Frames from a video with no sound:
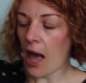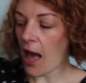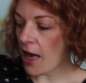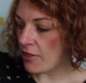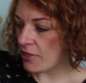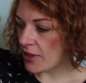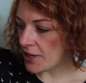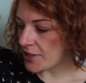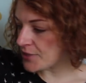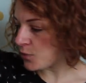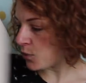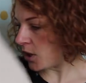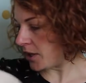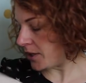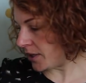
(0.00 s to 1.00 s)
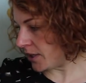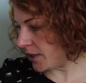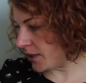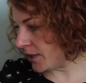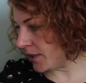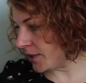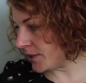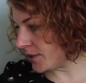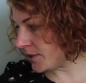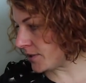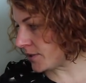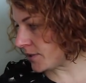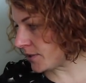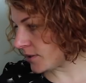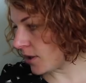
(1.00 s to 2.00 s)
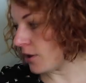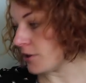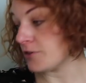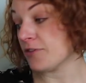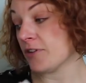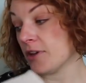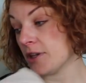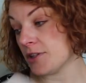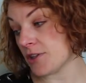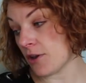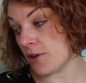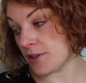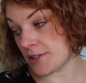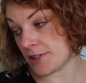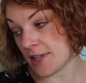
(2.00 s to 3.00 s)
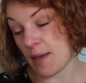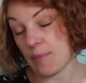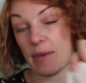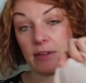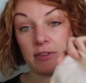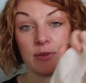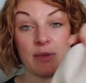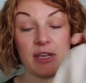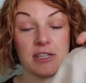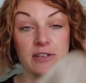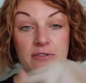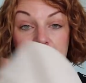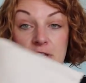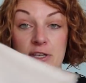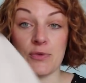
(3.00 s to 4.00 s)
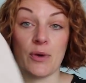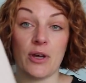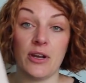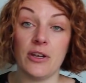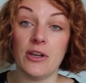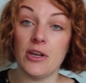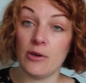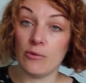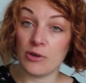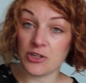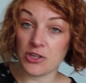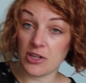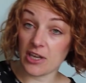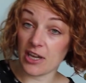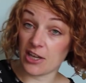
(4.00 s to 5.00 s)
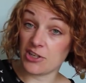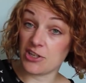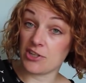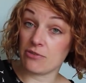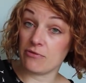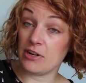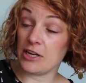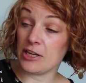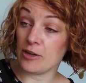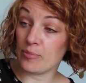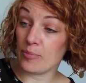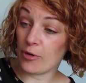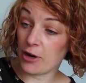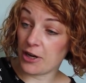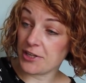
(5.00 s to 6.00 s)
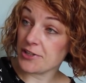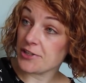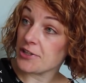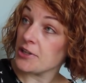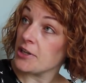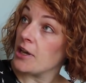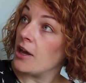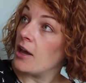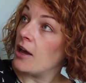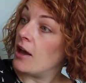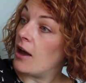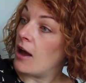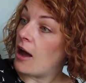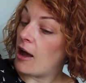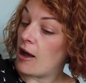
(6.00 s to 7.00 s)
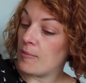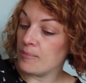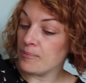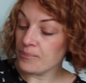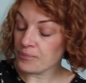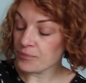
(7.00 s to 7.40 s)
And this one is, it's £10 a metre for this one, which I think actually is a really good price. My